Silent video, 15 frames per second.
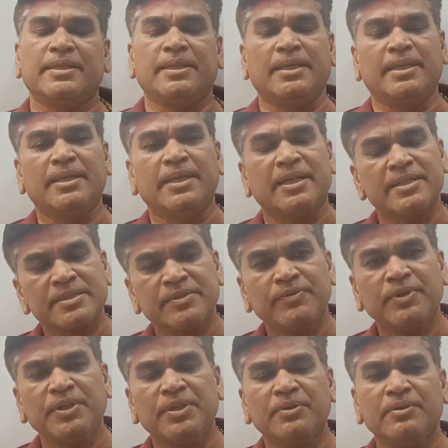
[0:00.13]
In last
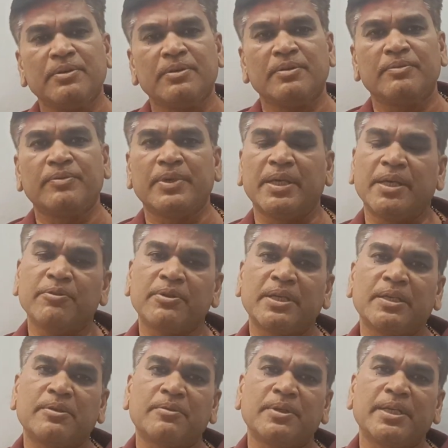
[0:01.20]
video, we have
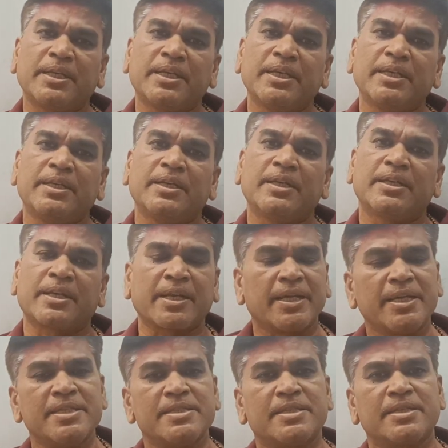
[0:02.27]
calculated
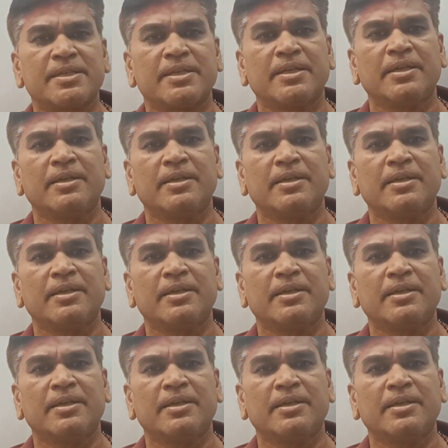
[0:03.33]
range,